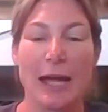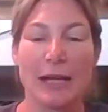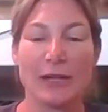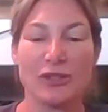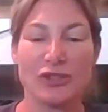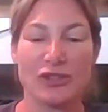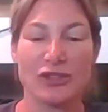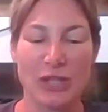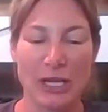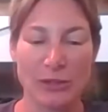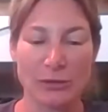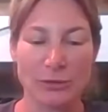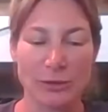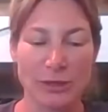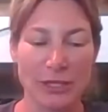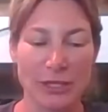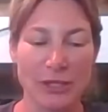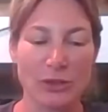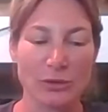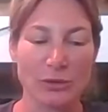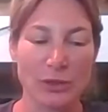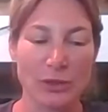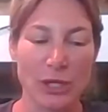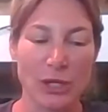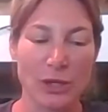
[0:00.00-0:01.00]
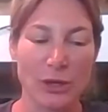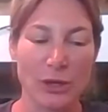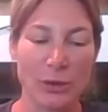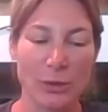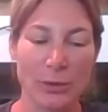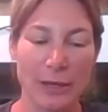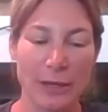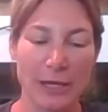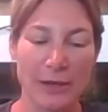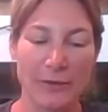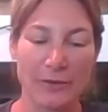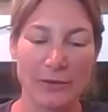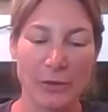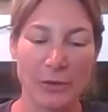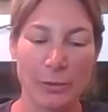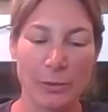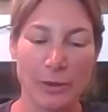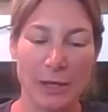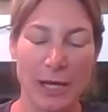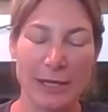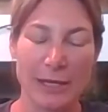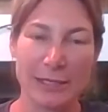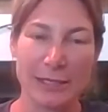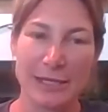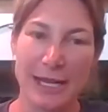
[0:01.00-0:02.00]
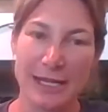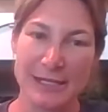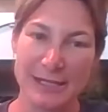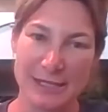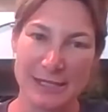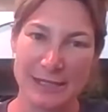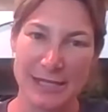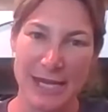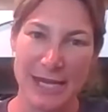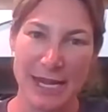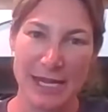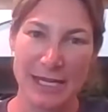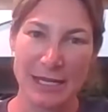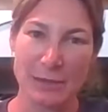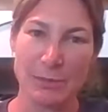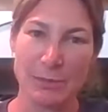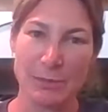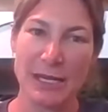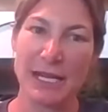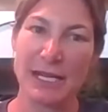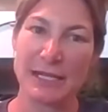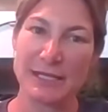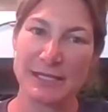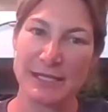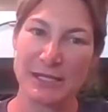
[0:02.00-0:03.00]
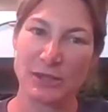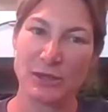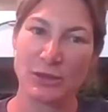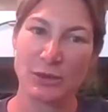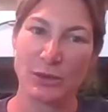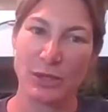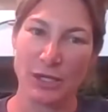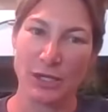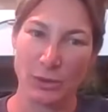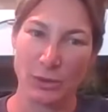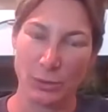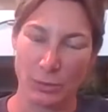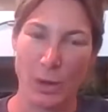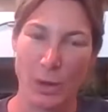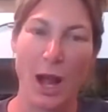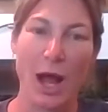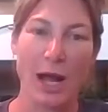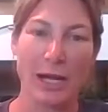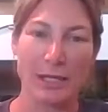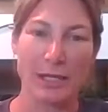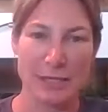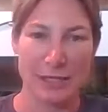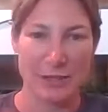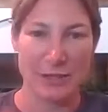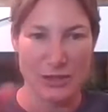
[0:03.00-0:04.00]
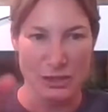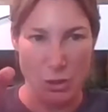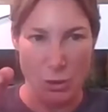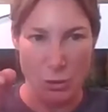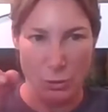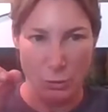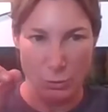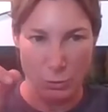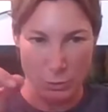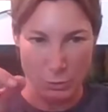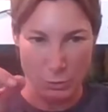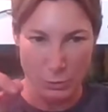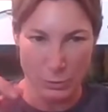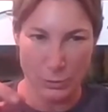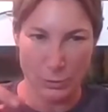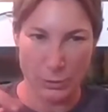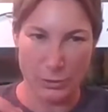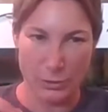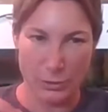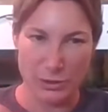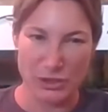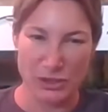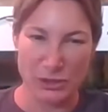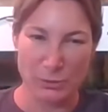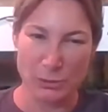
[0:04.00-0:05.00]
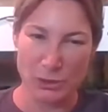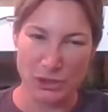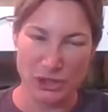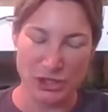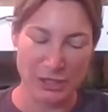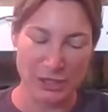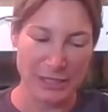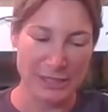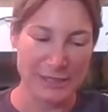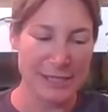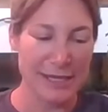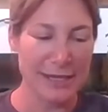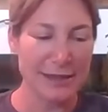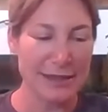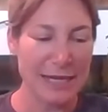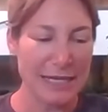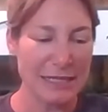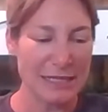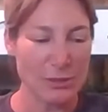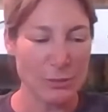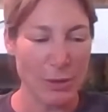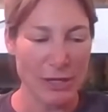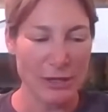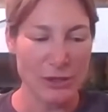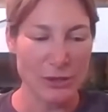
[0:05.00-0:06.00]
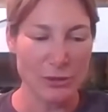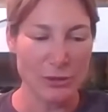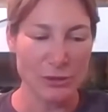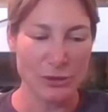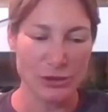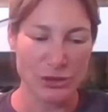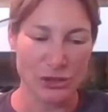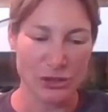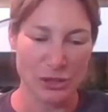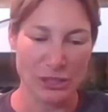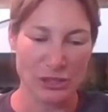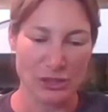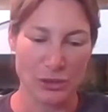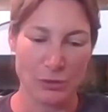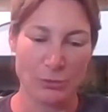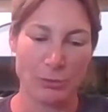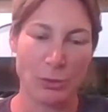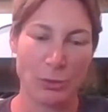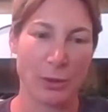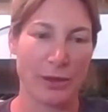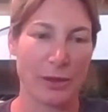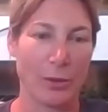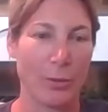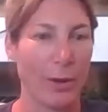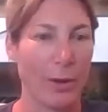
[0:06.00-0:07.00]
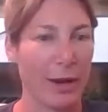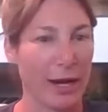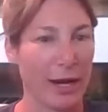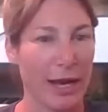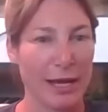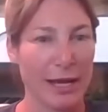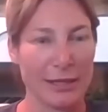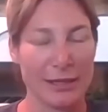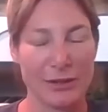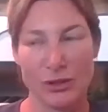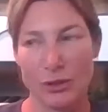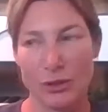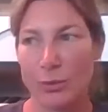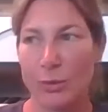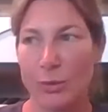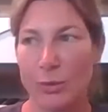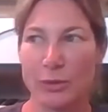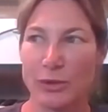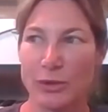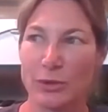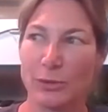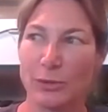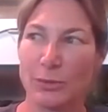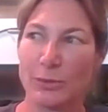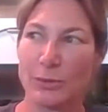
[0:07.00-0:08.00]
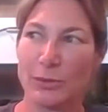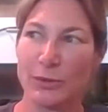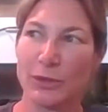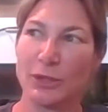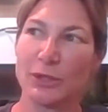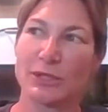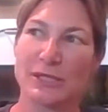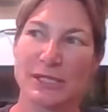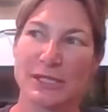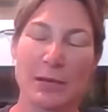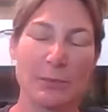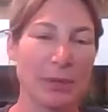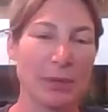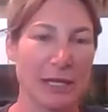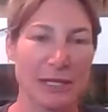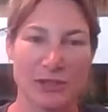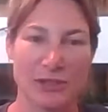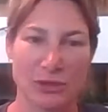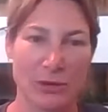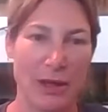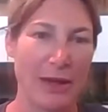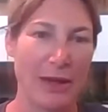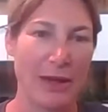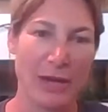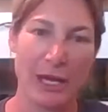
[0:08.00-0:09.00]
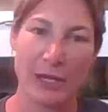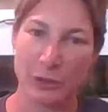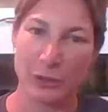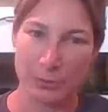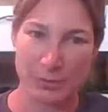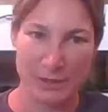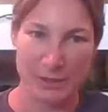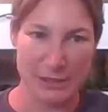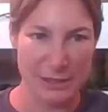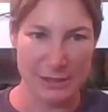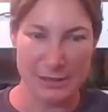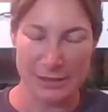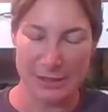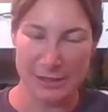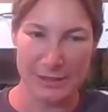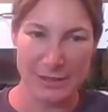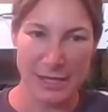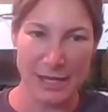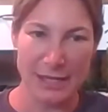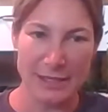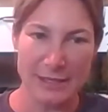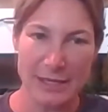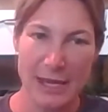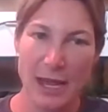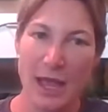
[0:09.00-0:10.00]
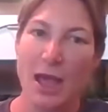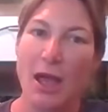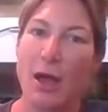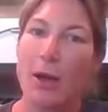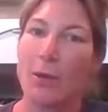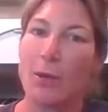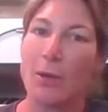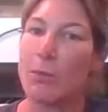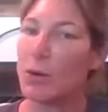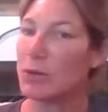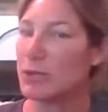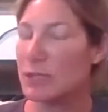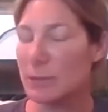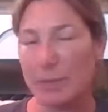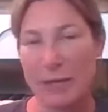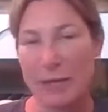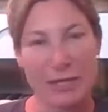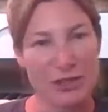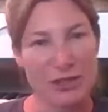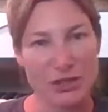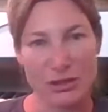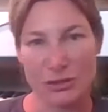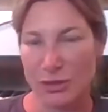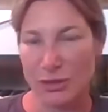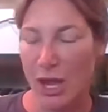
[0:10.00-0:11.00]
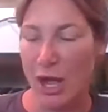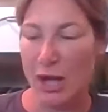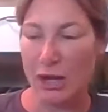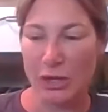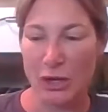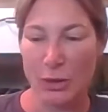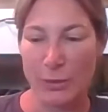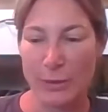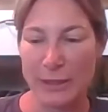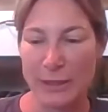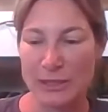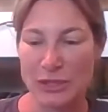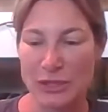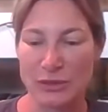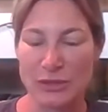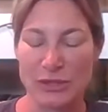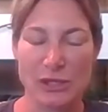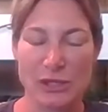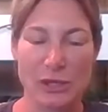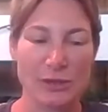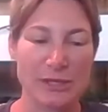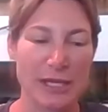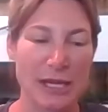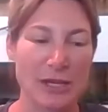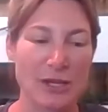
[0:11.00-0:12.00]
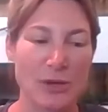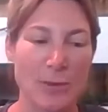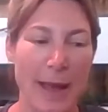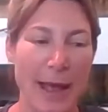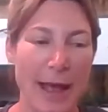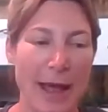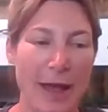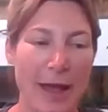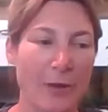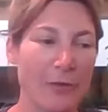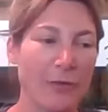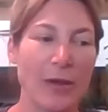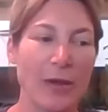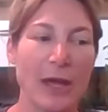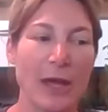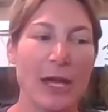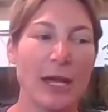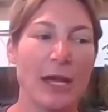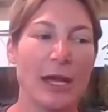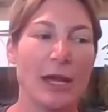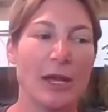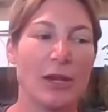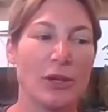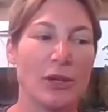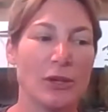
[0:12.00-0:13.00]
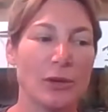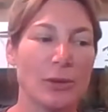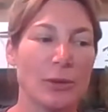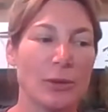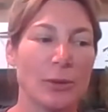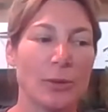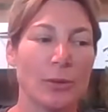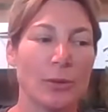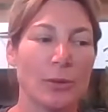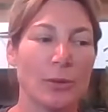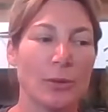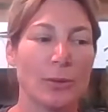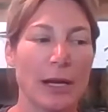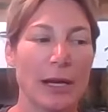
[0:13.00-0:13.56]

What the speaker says: Generally, you'll know if a cutting hasn't taken because it'll rot. So smushiness, and that's why you usually do more than one cutting. You know, some plants you'll have 100% success. Most plants you're not going to. So say you have, you know,